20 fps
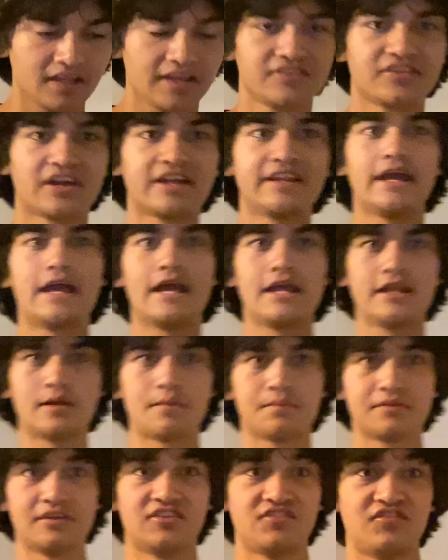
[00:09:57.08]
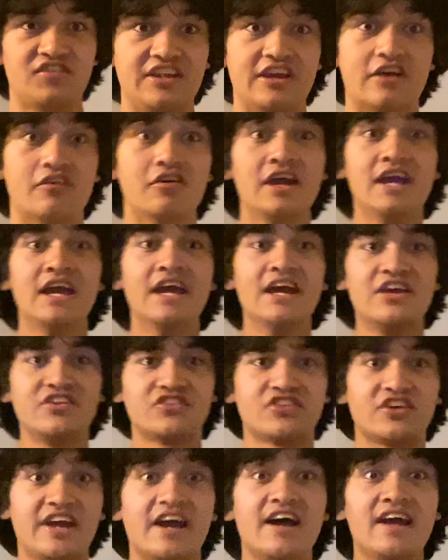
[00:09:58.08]
time to end up this video.
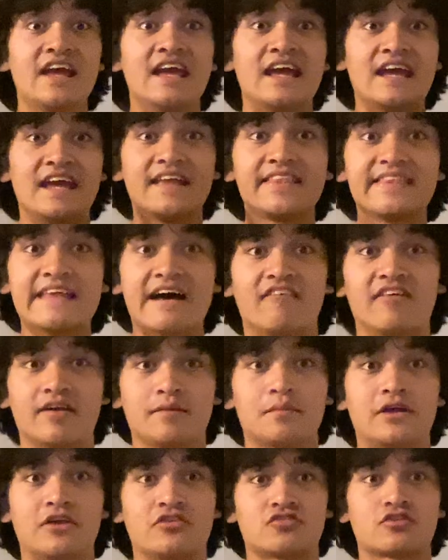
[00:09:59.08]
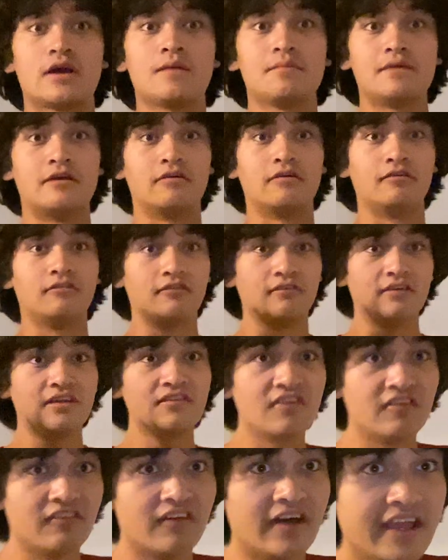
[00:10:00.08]
So yeah, hit that like button, subscribe, and leave
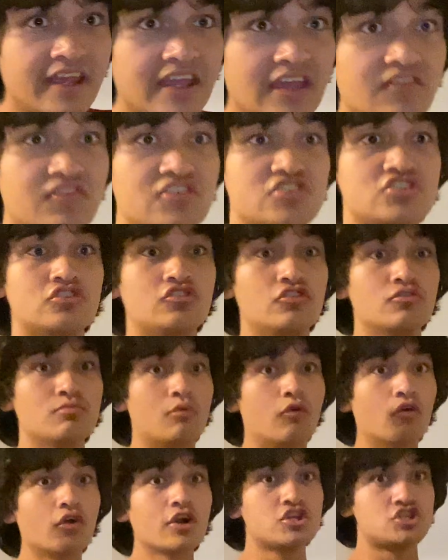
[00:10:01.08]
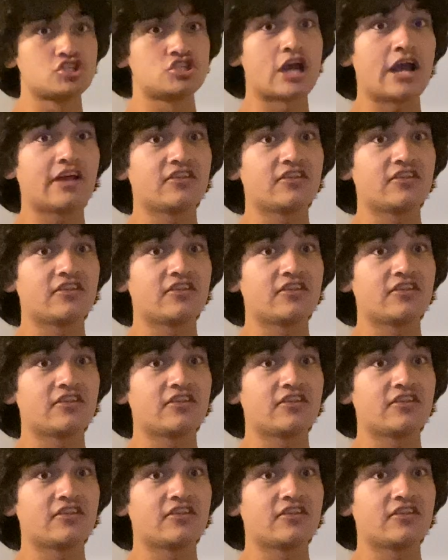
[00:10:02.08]
a like if we should do more chat